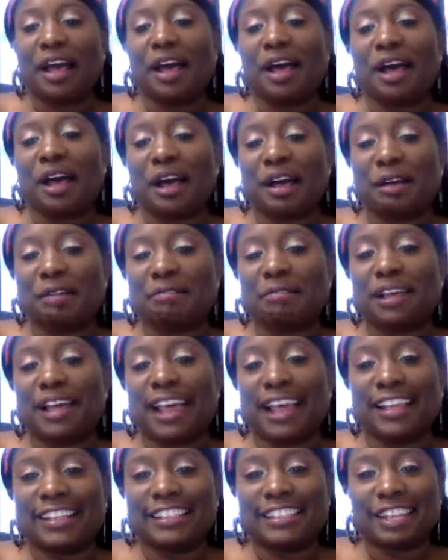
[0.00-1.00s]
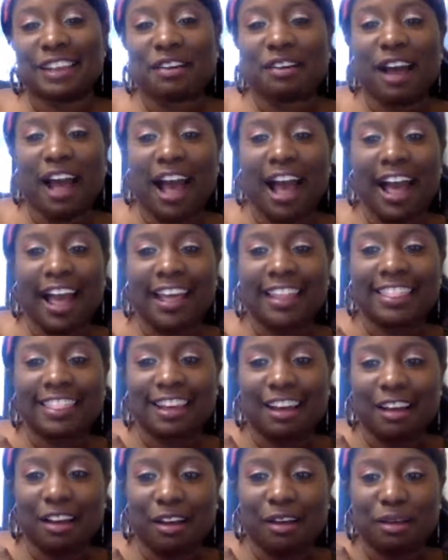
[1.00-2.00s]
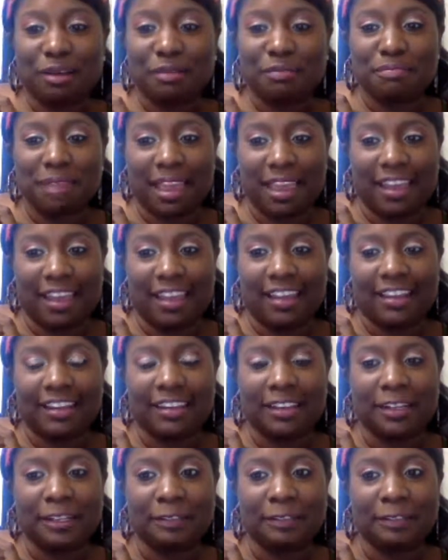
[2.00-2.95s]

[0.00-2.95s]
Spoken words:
And so I thought, man,